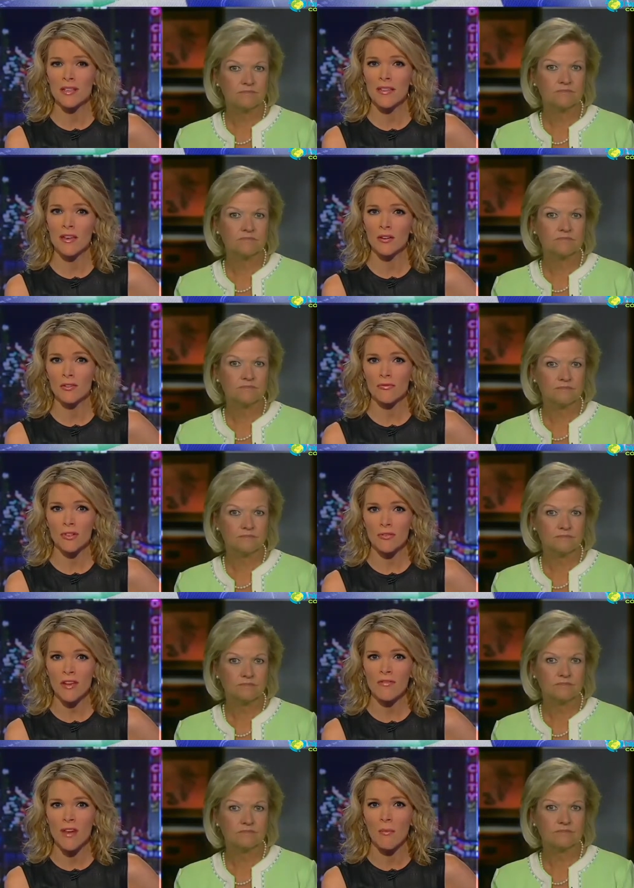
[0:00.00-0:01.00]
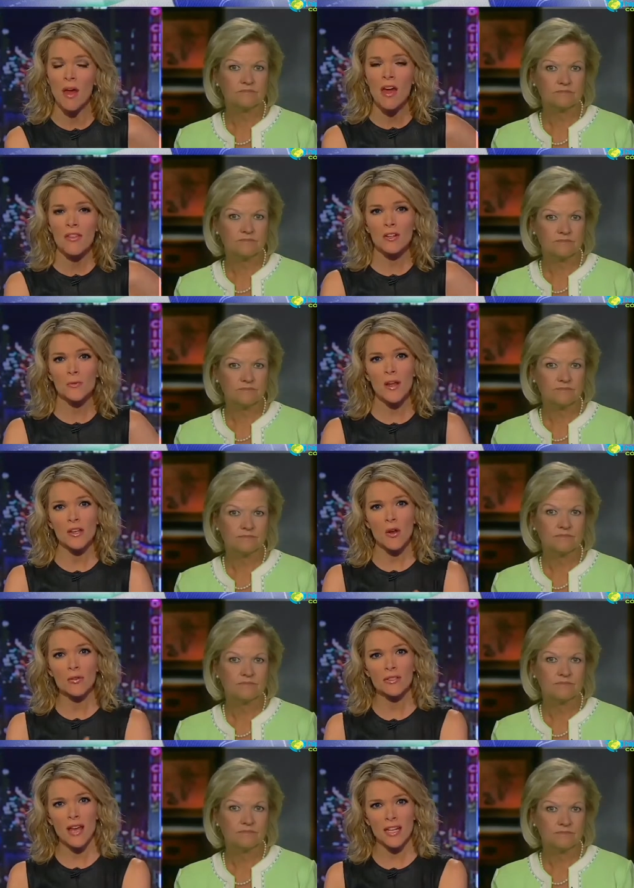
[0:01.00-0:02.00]
Speaker 1: said they couldn't retrieve them. There's been
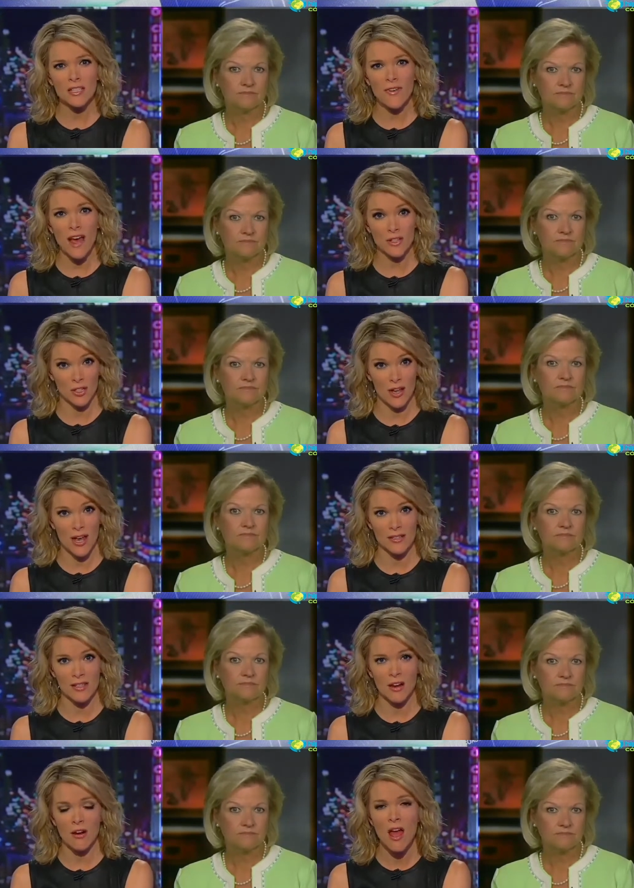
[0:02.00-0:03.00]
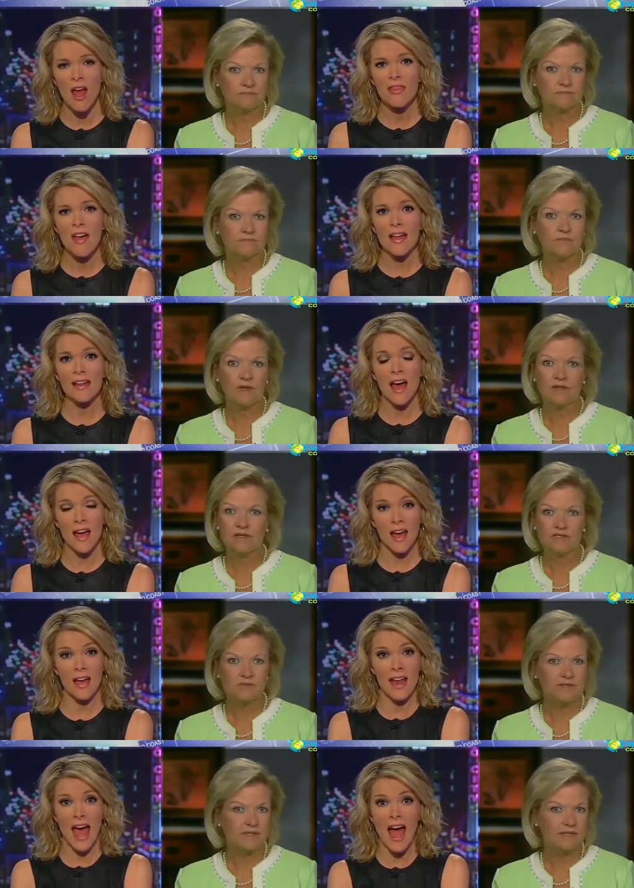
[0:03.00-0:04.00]
no satisfaction, has there, that
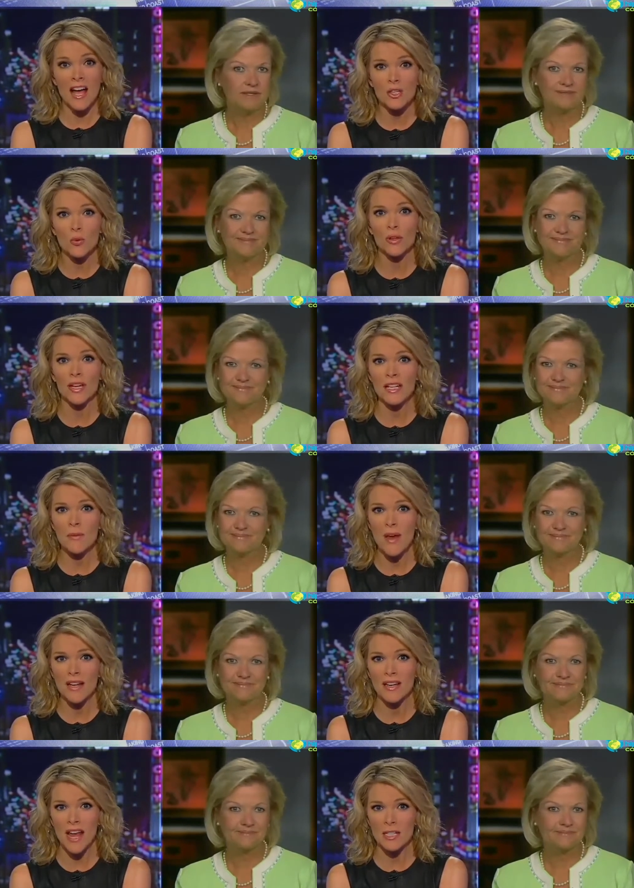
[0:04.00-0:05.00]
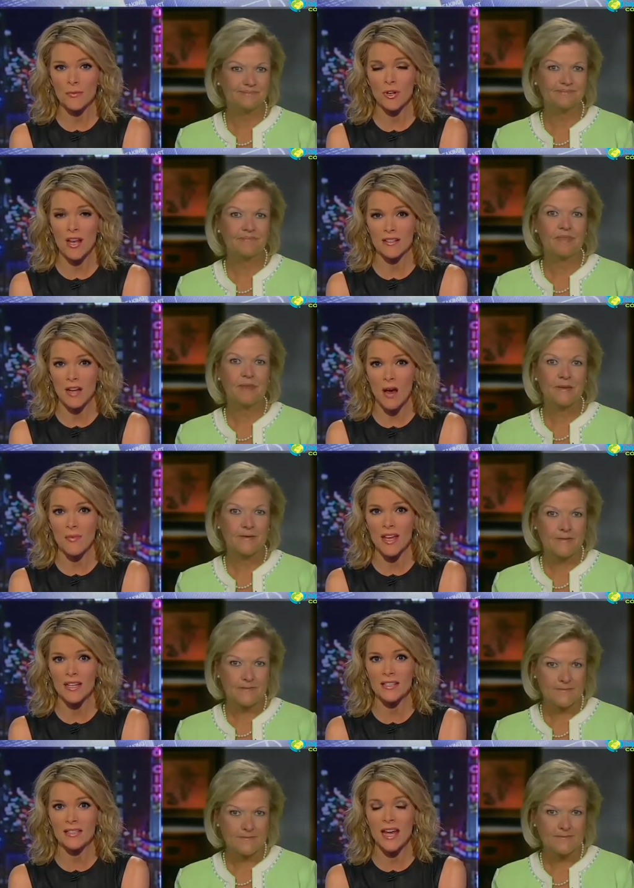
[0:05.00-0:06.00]
an actual independent expert has come
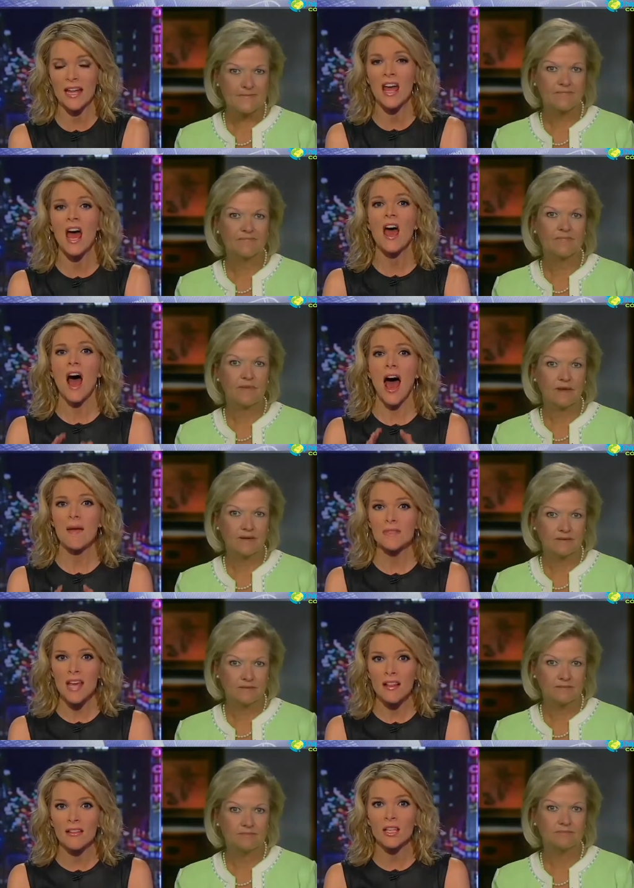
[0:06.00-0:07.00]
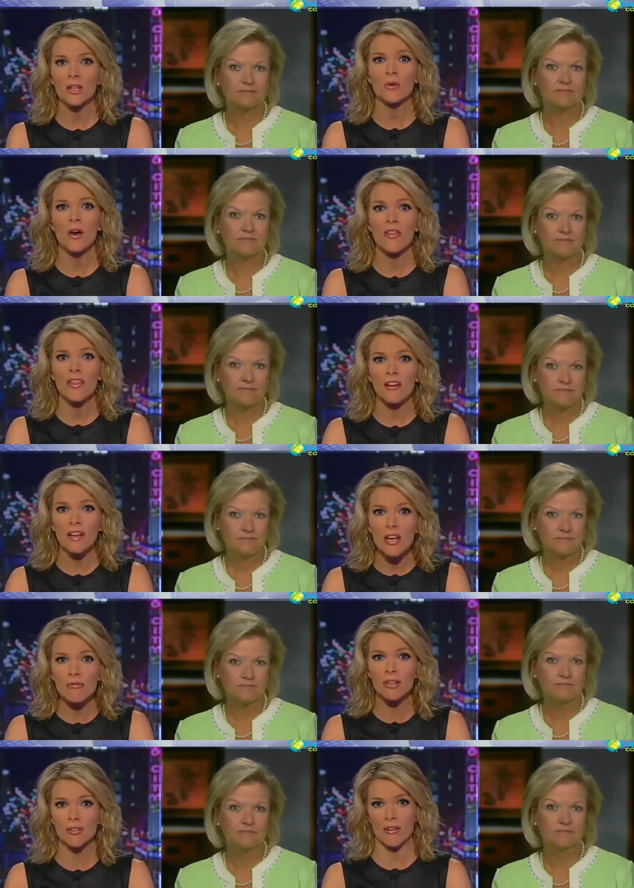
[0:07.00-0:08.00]
Speaker 2: in and said, I'm telling you, they're
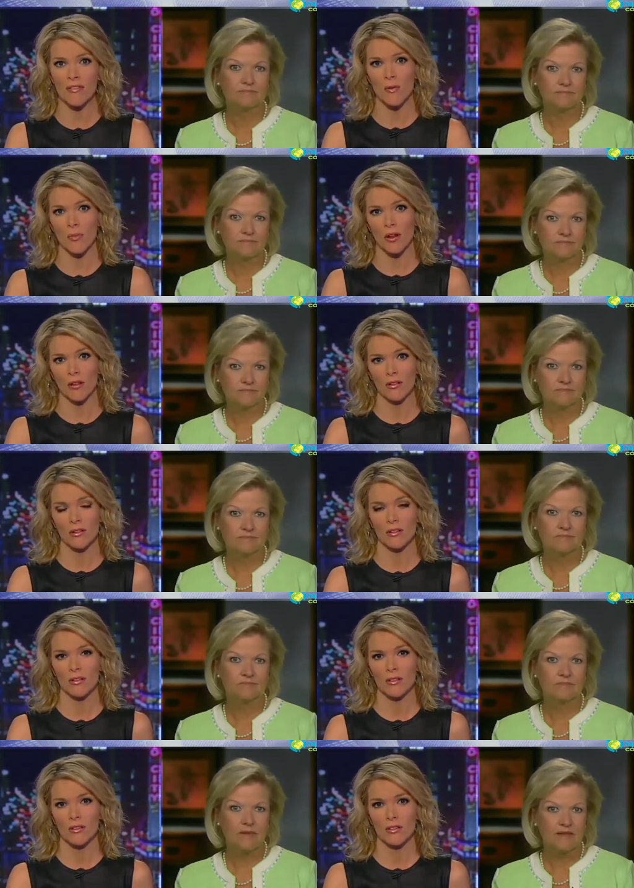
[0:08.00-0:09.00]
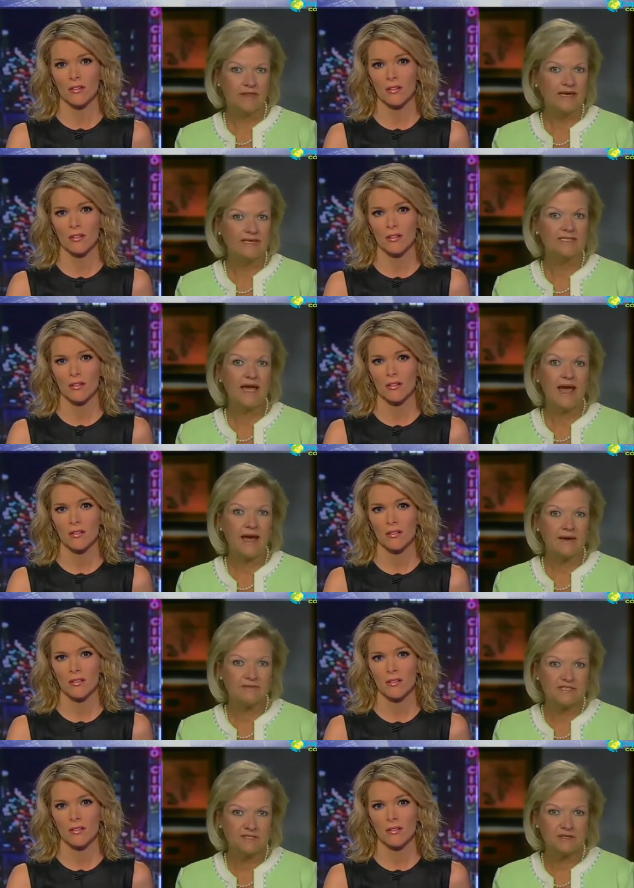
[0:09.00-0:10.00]
irretrievable. That is
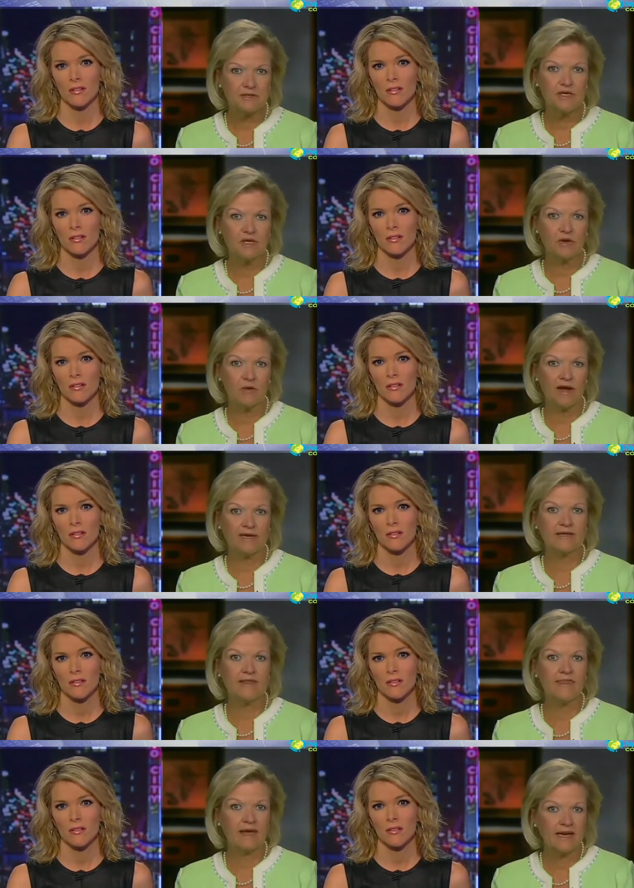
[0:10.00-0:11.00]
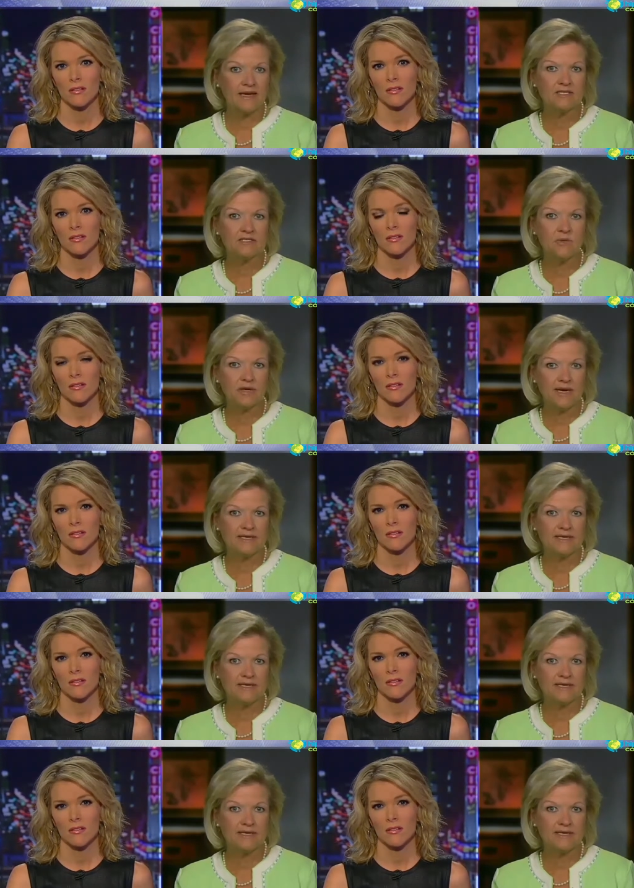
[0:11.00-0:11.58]
absolutely correct, and that is what